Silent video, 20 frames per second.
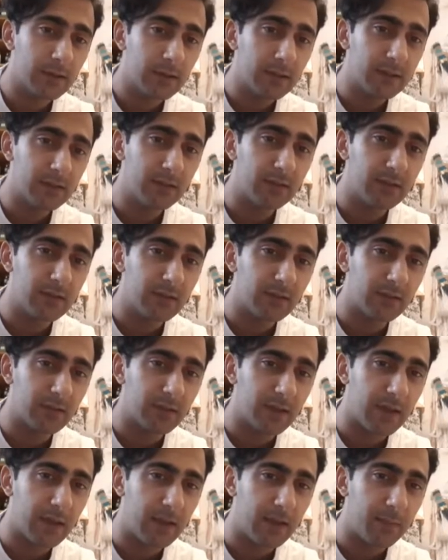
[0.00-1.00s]
This is
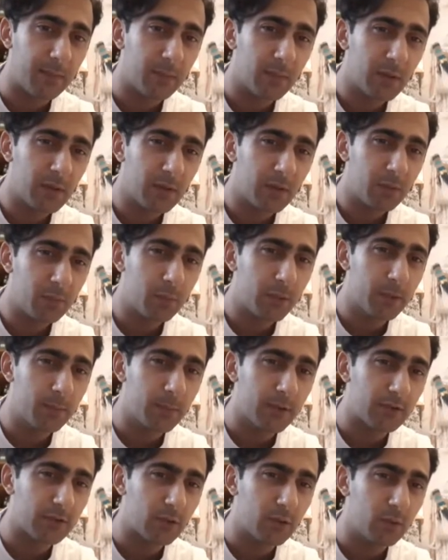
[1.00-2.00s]
pretty
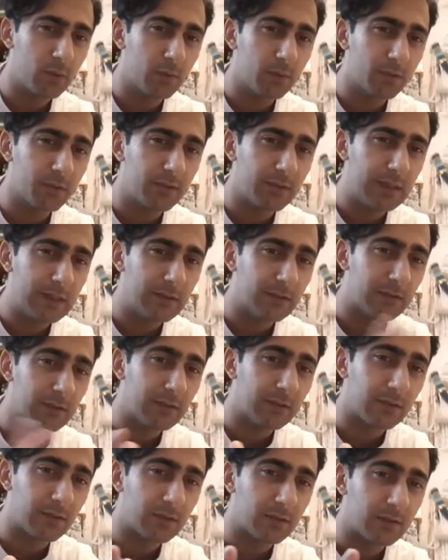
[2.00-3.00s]
much all
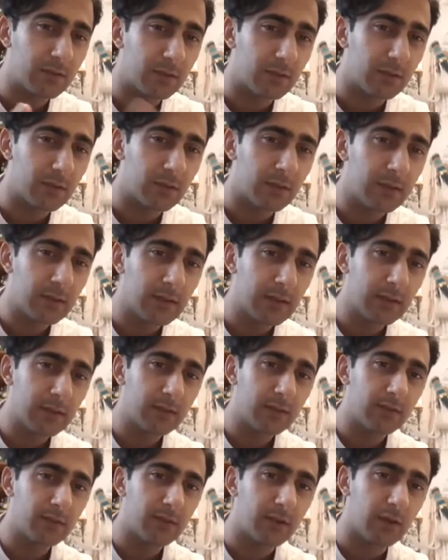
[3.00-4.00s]
seasons is good.
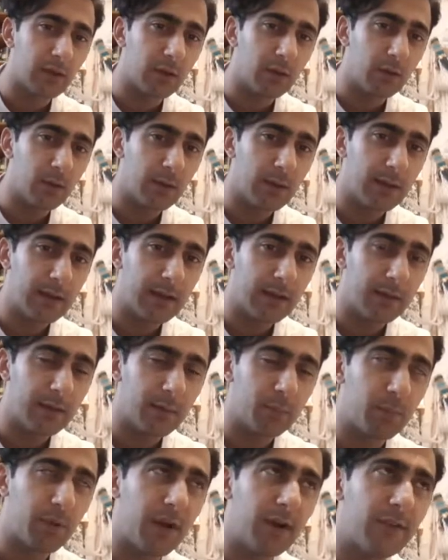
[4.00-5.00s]
So
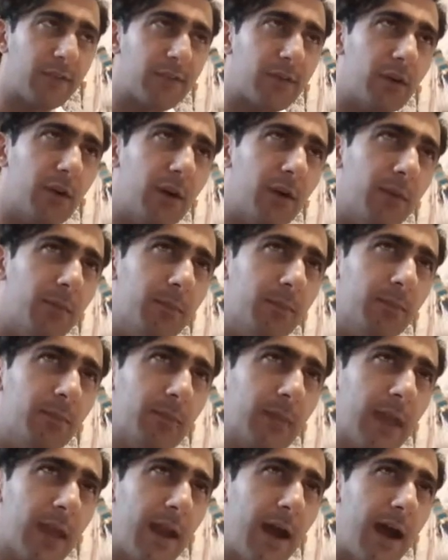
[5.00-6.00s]
apart from
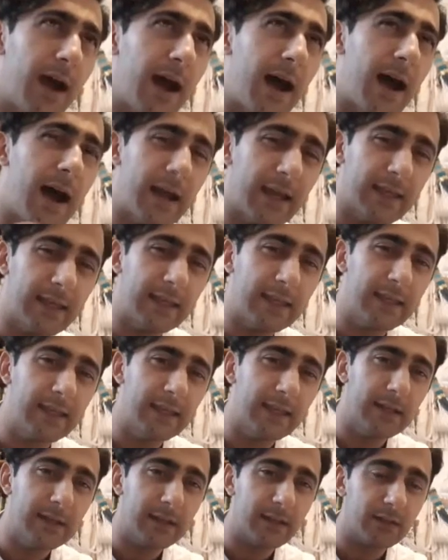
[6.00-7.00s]
high
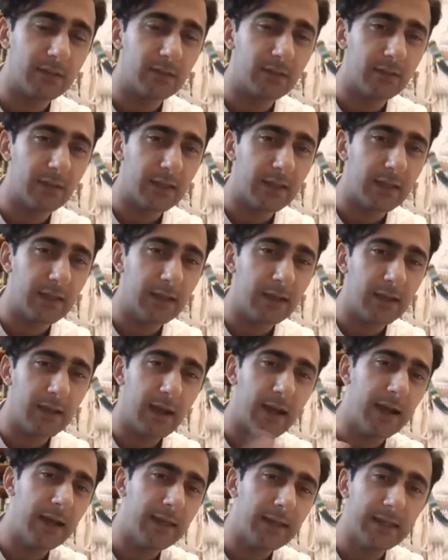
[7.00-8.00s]
heat, let's say,
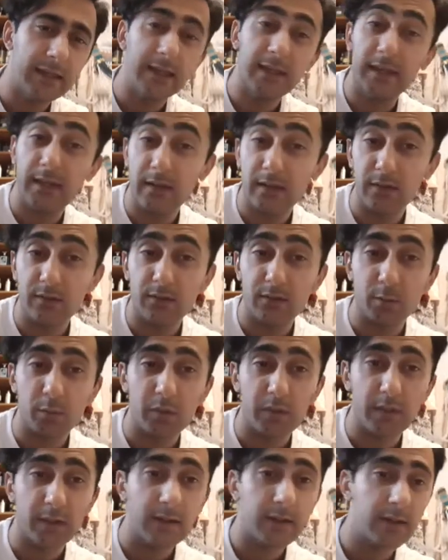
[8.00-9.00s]
high heat in
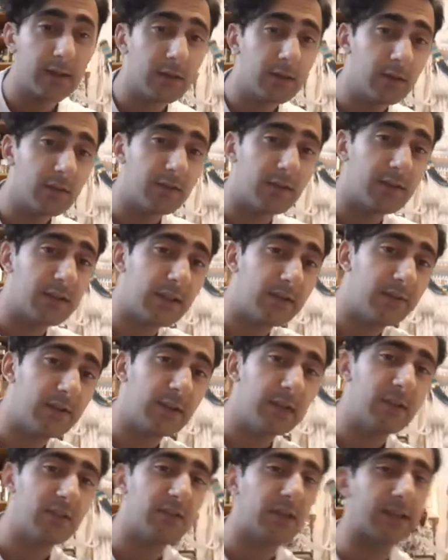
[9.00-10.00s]
spring. So
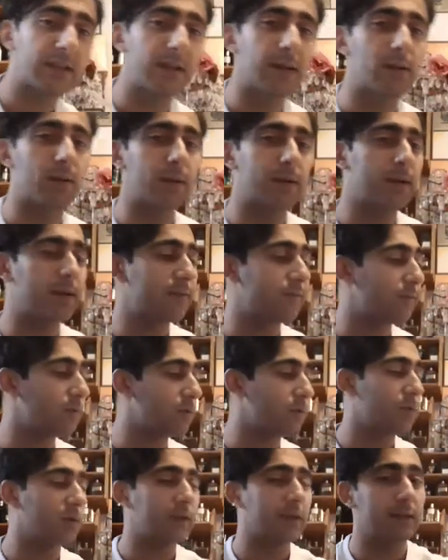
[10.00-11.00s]
definitely check that one out for
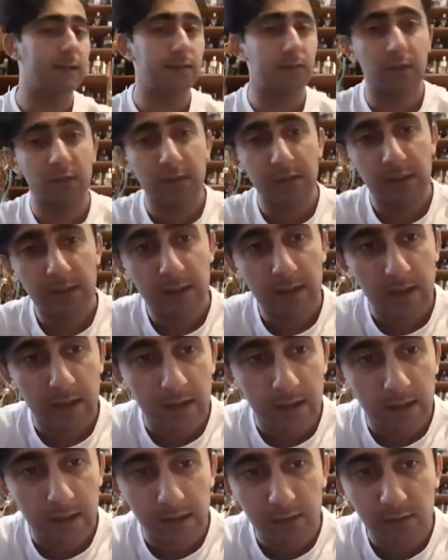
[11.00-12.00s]
all years.
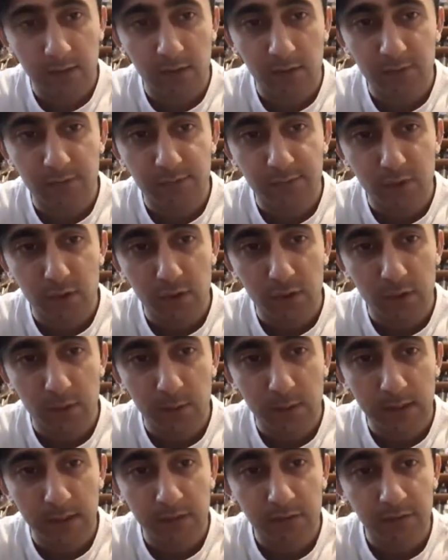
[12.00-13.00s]
Tom Ford
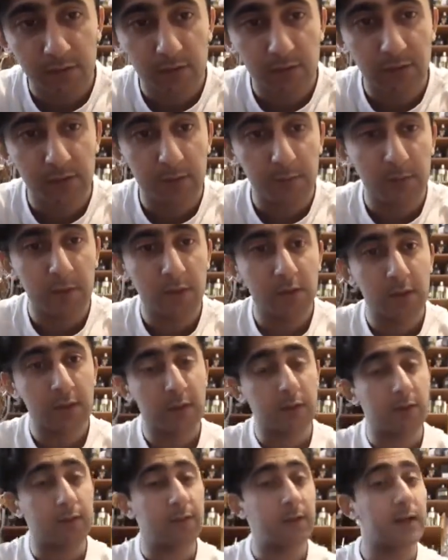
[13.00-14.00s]
Noir Extreme,
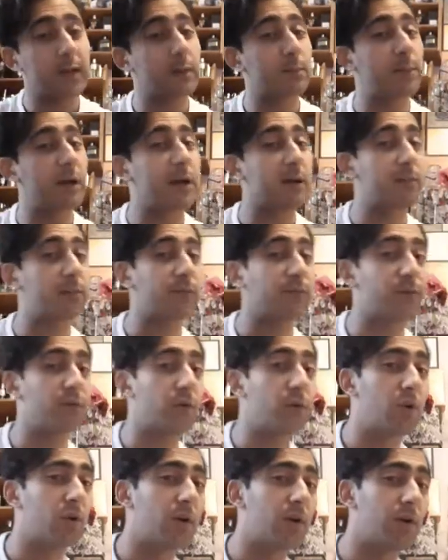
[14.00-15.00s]
you've heard about
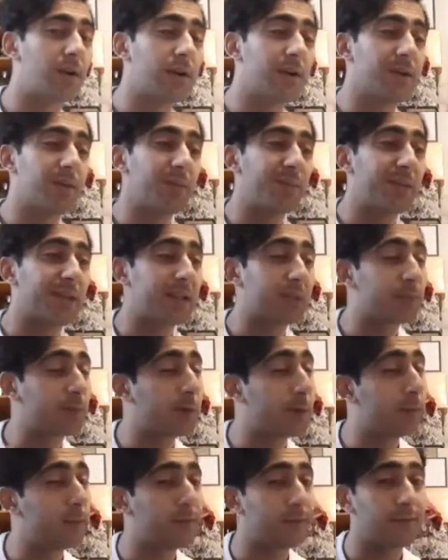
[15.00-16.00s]
before, but that's
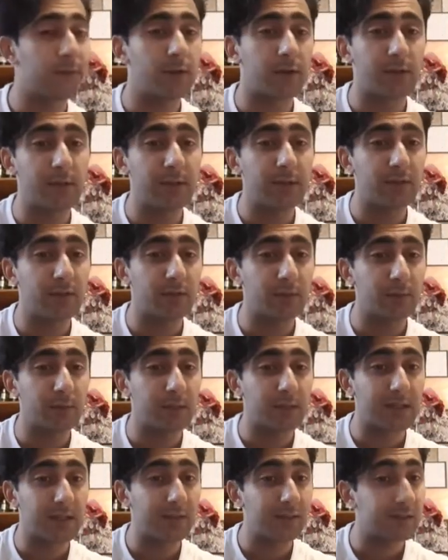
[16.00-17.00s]
probably for a reason,
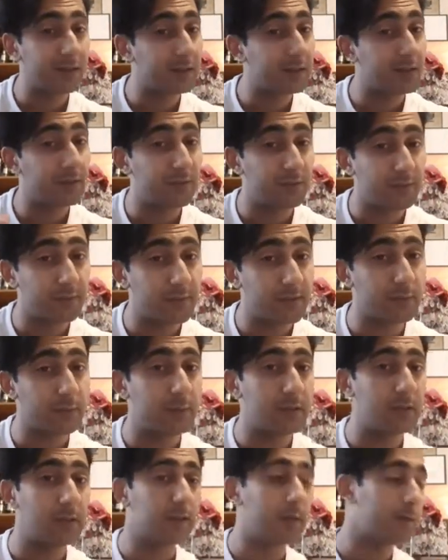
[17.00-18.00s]
because it is
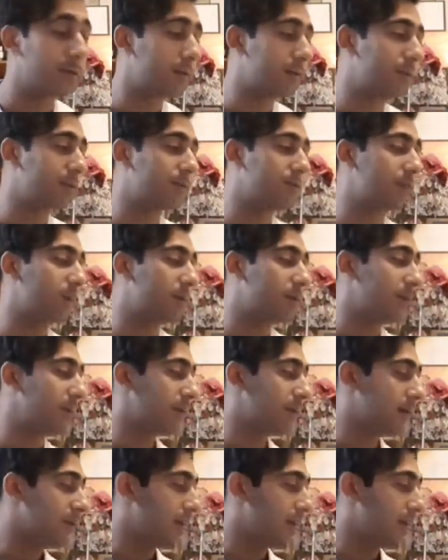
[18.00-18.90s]
very good, this one.